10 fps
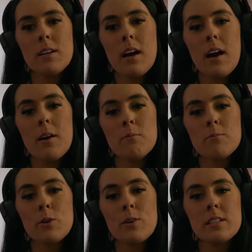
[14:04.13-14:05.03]

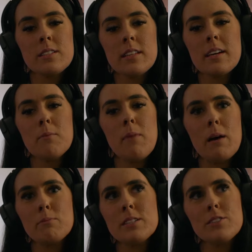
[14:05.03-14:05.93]
going to like a
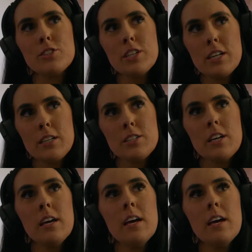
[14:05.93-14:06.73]
Baptist church,